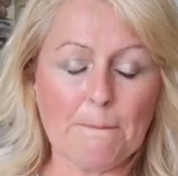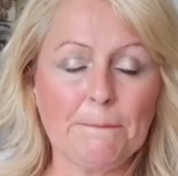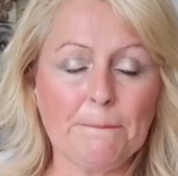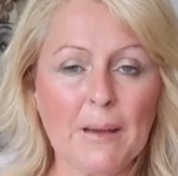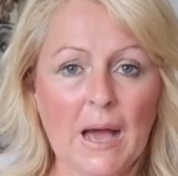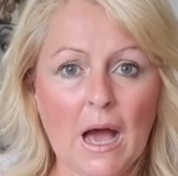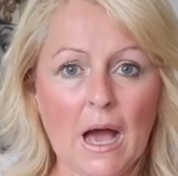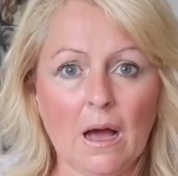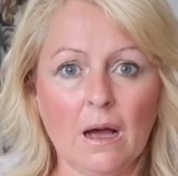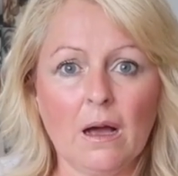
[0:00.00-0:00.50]

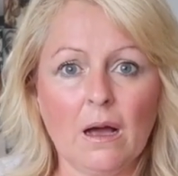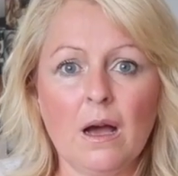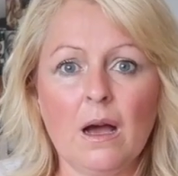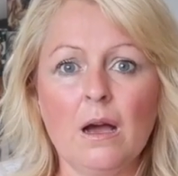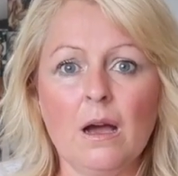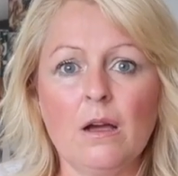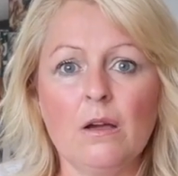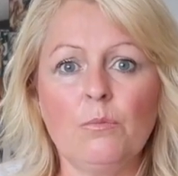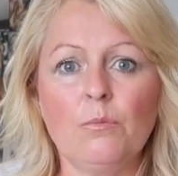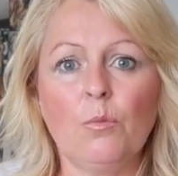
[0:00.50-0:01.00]
But
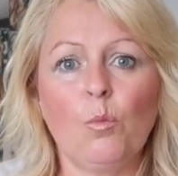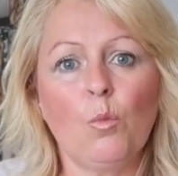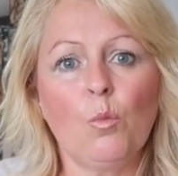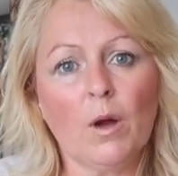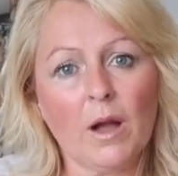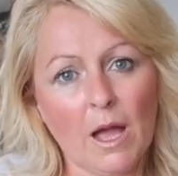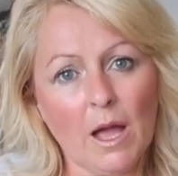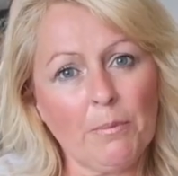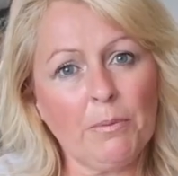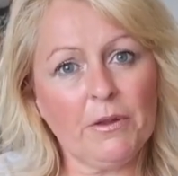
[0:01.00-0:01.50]
a
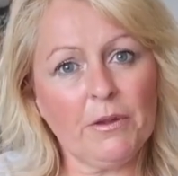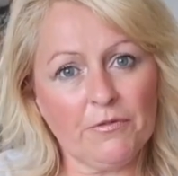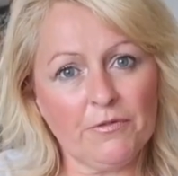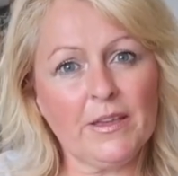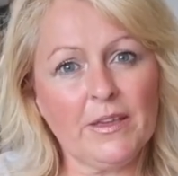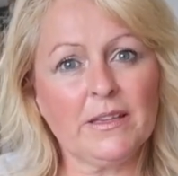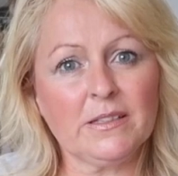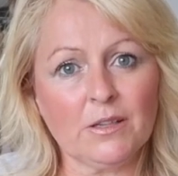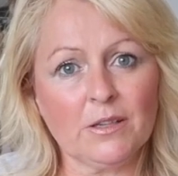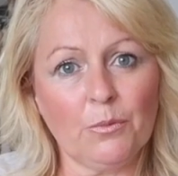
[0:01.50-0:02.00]
couple of
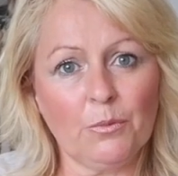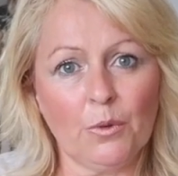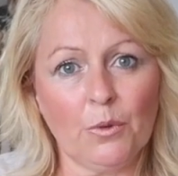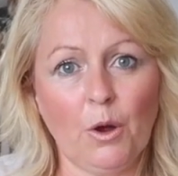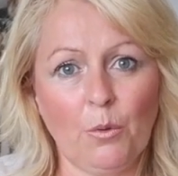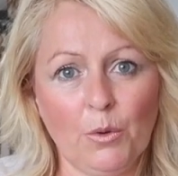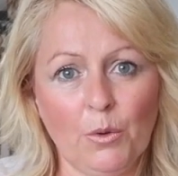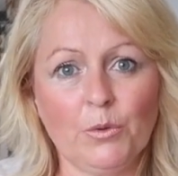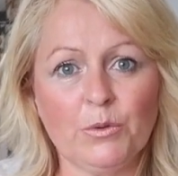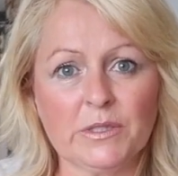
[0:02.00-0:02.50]
things I
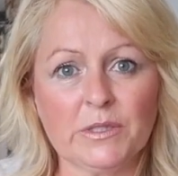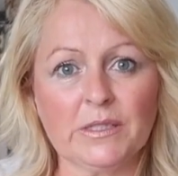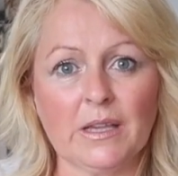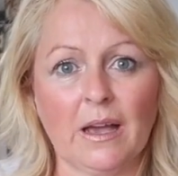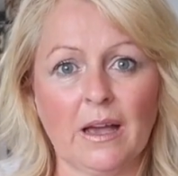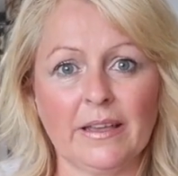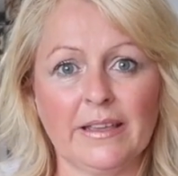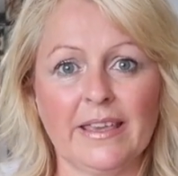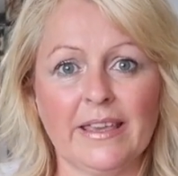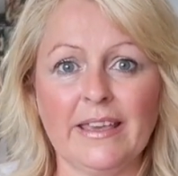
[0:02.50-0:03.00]
will
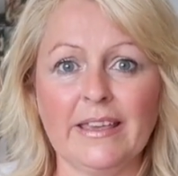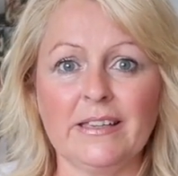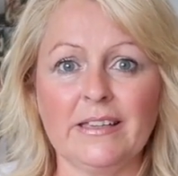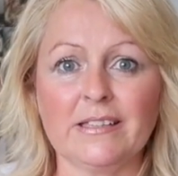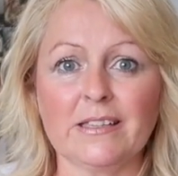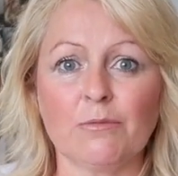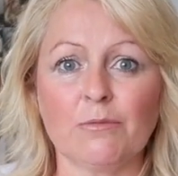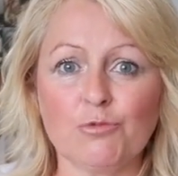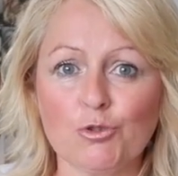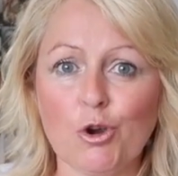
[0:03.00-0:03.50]
say
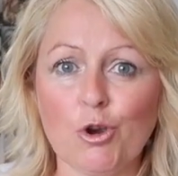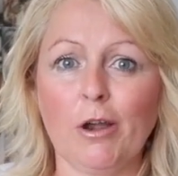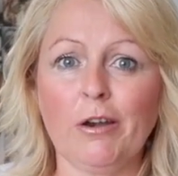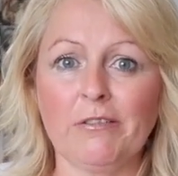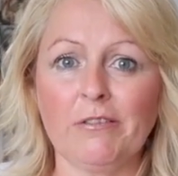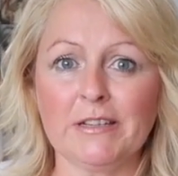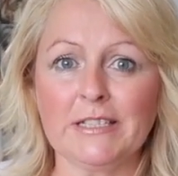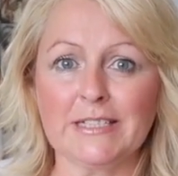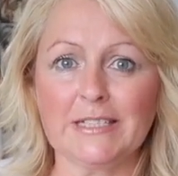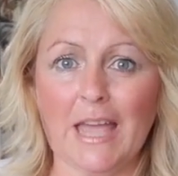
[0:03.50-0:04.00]
is I'm trying
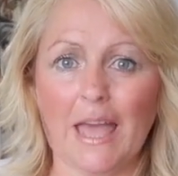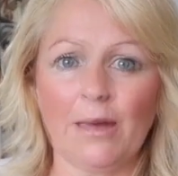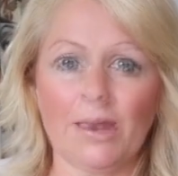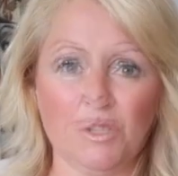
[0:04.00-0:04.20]
to adapt.